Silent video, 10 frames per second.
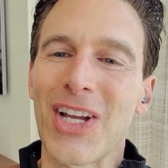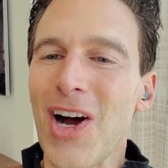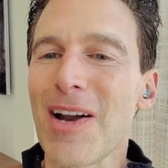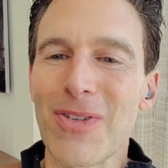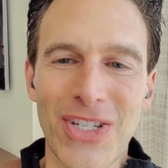the
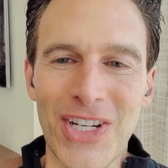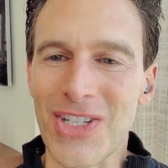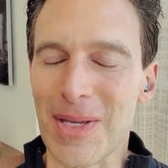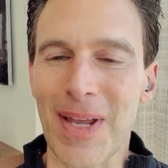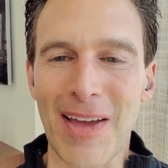
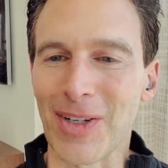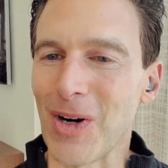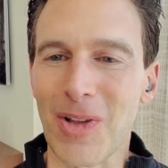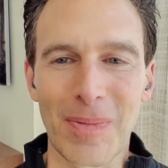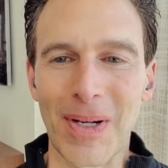conversations I'm having
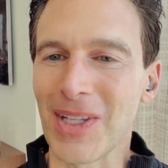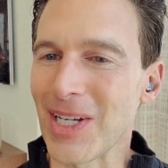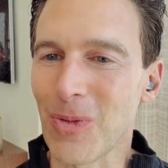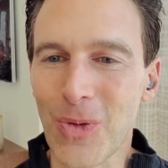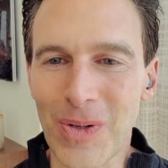are all about
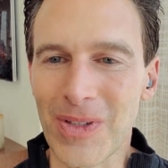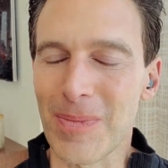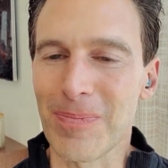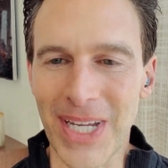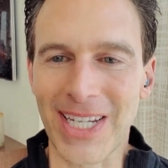like, what are
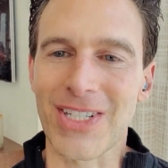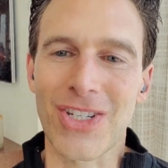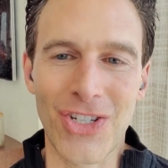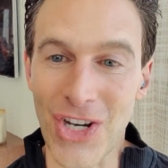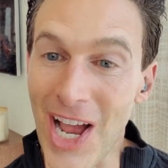the
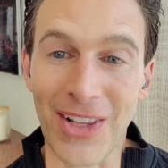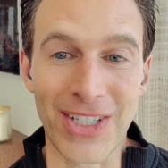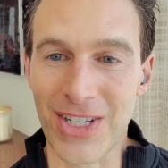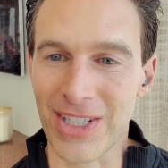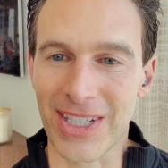biggest
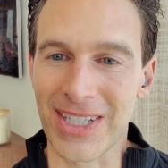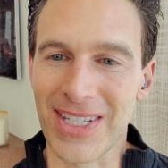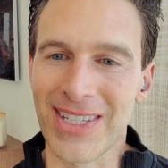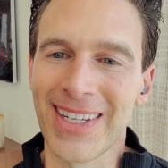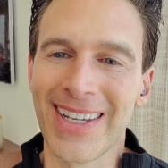
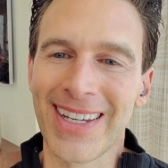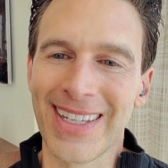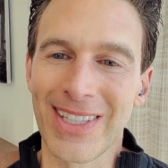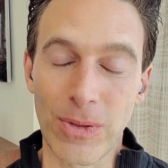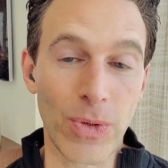challenges
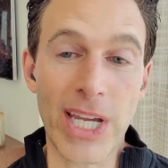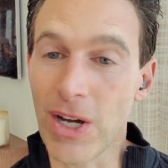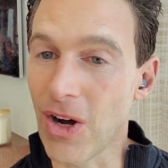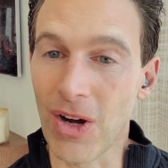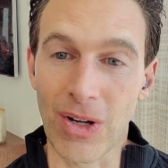that
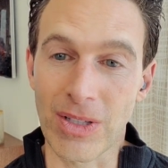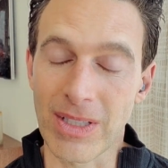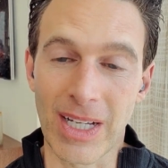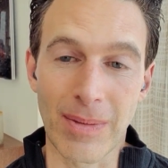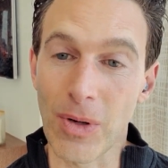we
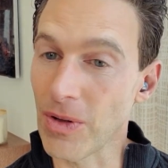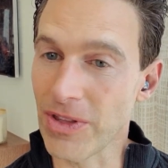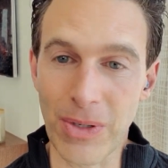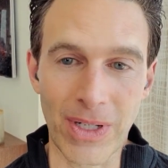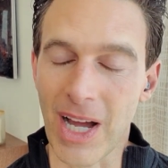all,
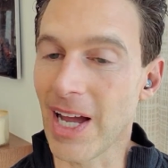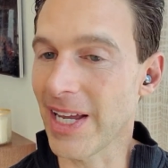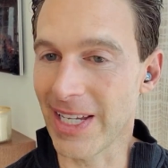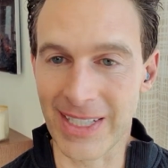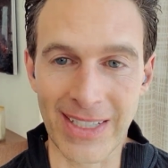both you and
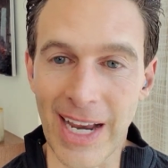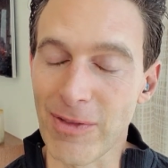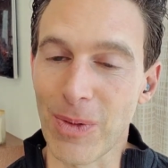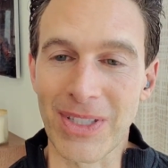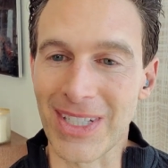I and
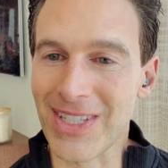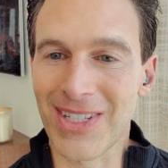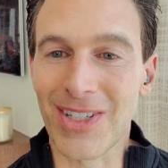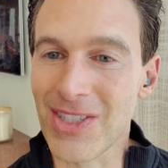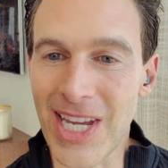everyone
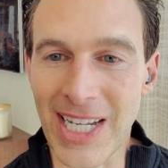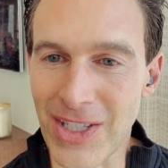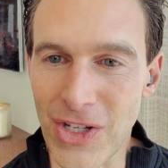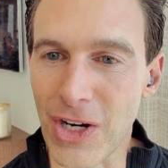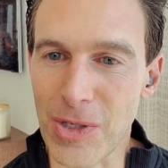that's
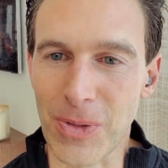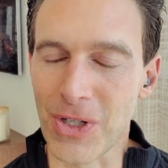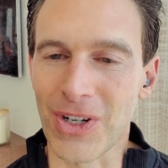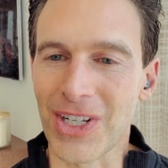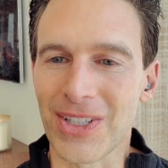taking this
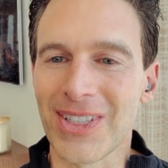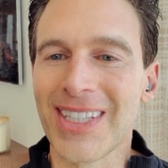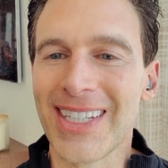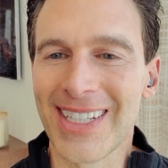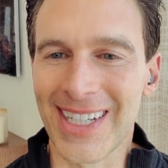
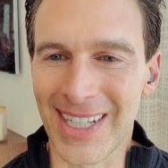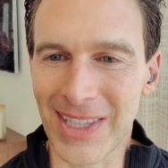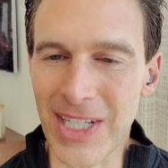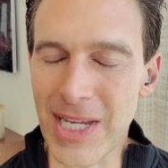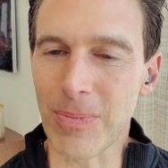
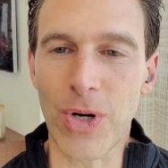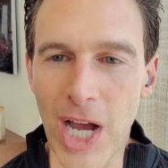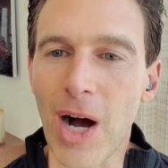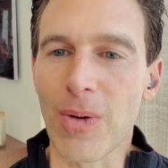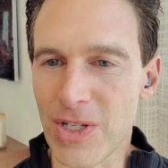entrepreneurial leap,
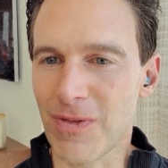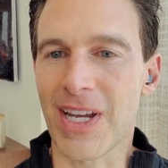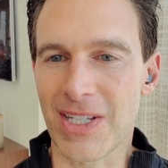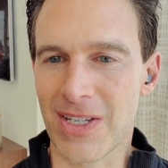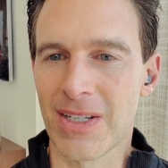we always
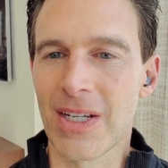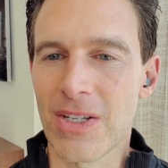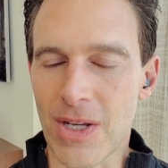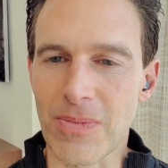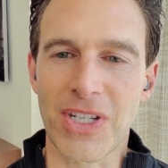face
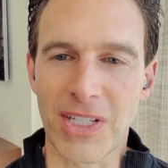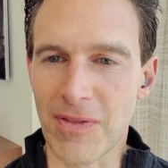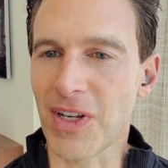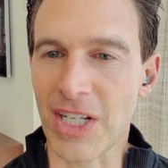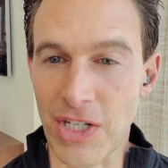some
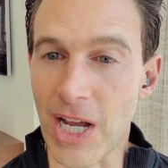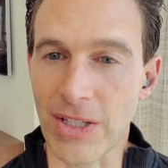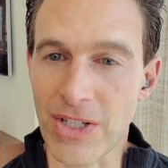significant